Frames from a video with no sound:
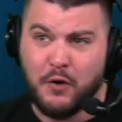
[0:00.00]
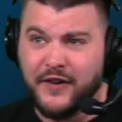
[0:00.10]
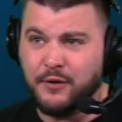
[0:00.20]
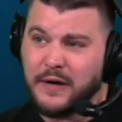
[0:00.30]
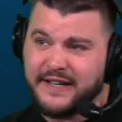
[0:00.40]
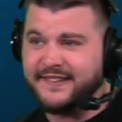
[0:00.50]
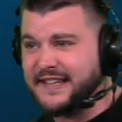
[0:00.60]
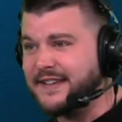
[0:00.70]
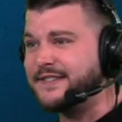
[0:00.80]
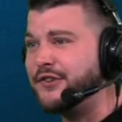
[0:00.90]
moving when he
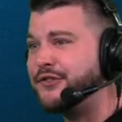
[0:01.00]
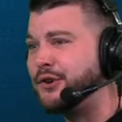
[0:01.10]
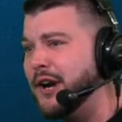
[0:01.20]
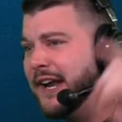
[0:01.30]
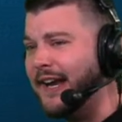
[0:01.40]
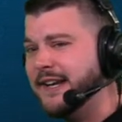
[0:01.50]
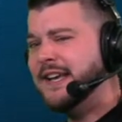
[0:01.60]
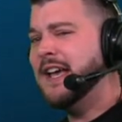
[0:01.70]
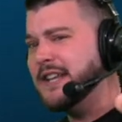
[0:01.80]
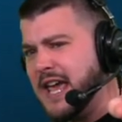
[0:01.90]
sets a screen.
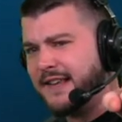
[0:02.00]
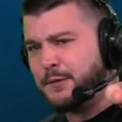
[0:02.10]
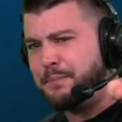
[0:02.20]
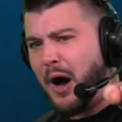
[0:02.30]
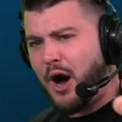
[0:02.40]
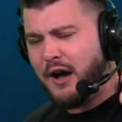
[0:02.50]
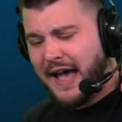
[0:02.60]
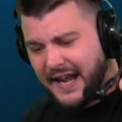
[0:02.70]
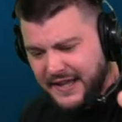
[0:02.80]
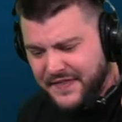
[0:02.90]
Knicks ball
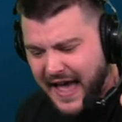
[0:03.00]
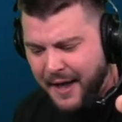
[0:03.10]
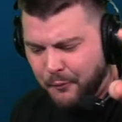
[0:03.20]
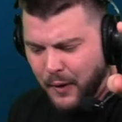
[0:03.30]
heading that